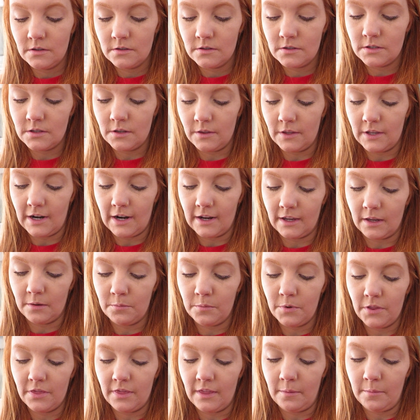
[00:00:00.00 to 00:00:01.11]
so that I can
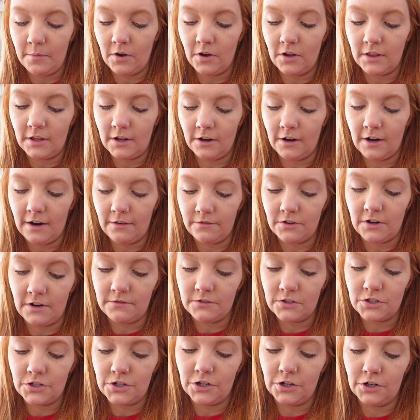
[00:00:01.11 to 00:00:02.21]
put them on there after I've
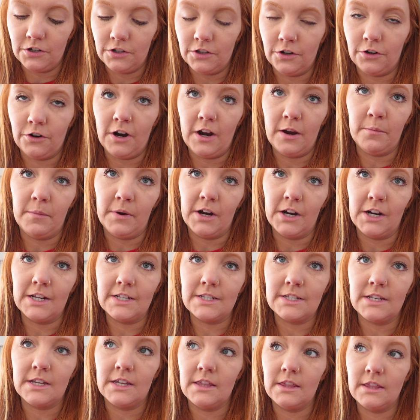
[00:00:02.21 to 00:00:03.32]
stirred the
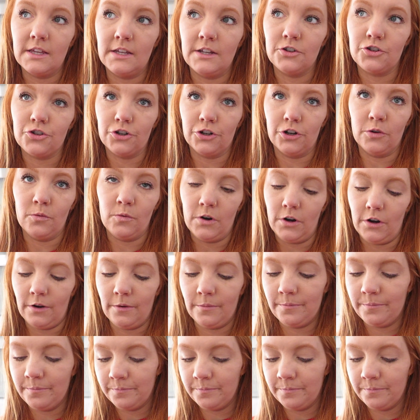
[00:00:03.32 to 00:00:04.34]
cranberries in the sugar water.